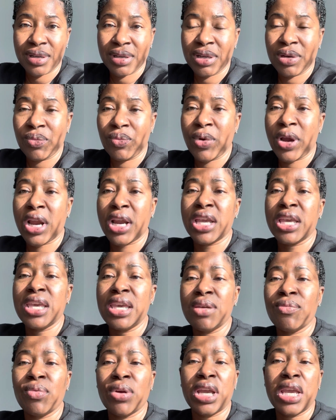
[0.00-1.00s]
where he,
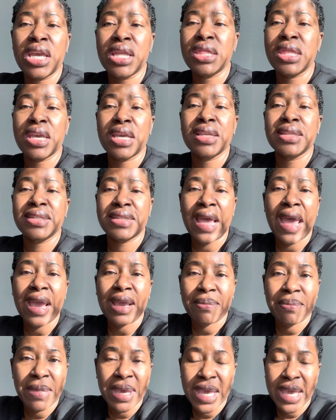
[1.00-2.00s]
where he thinks
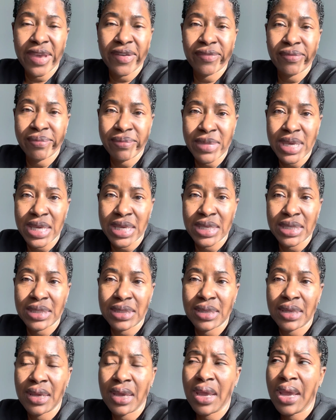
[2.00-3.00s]
Zach may have
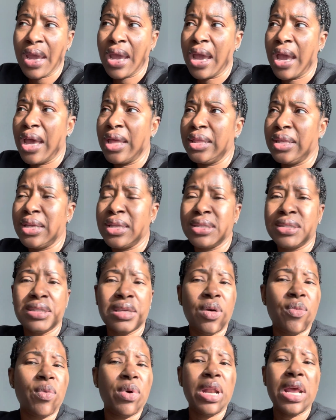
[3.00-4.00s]
missed. And then
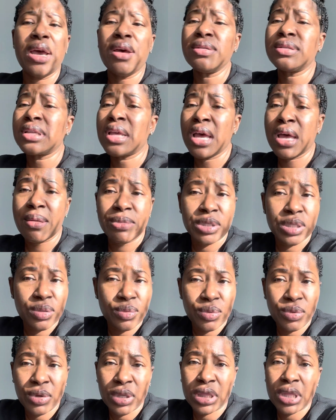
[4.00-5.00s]
someone else comes
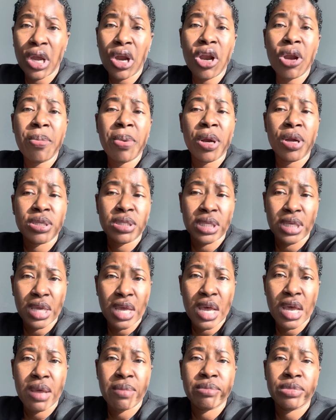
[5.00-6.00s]
through, a third person
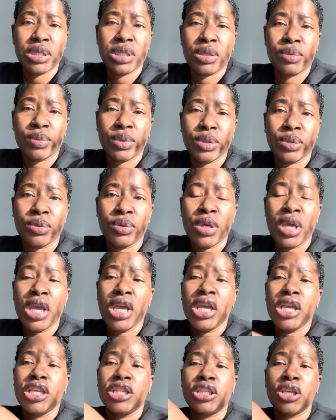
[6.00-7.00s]
comes through.
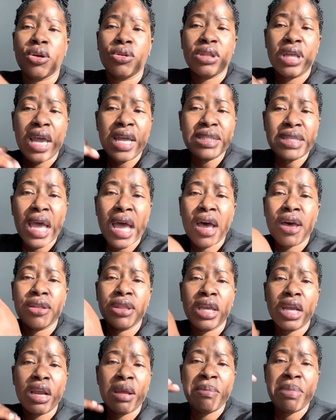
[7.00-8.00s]
So that's how
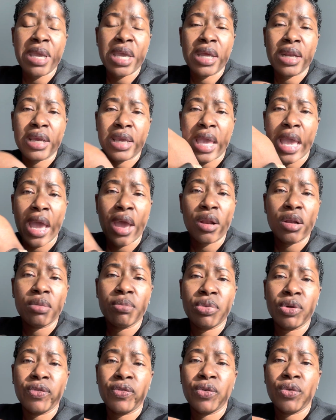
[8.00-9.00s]
they're being
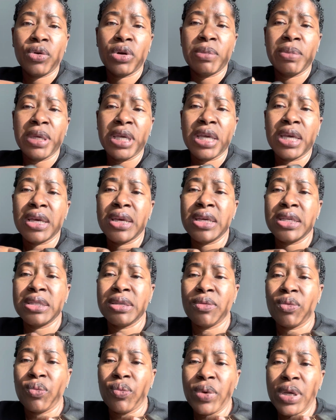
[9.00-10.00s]
accountable for because
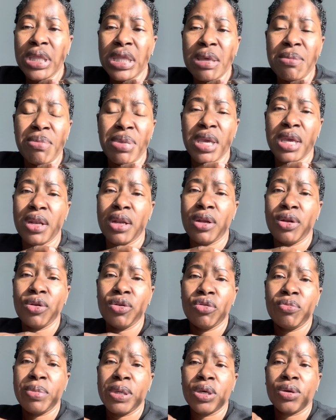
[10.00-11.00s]
with it being a
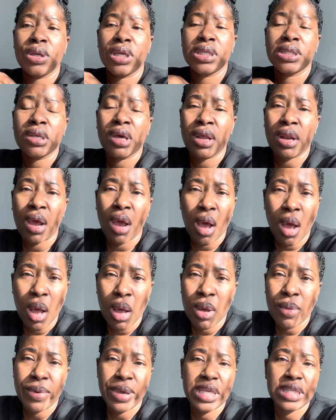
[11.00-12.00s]
new build, it's going to
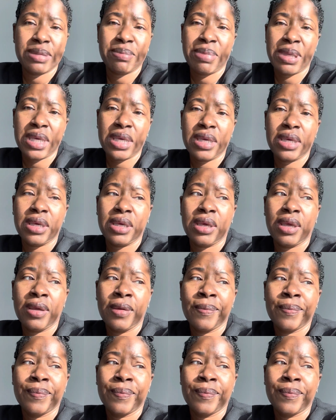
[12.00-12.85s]
always be,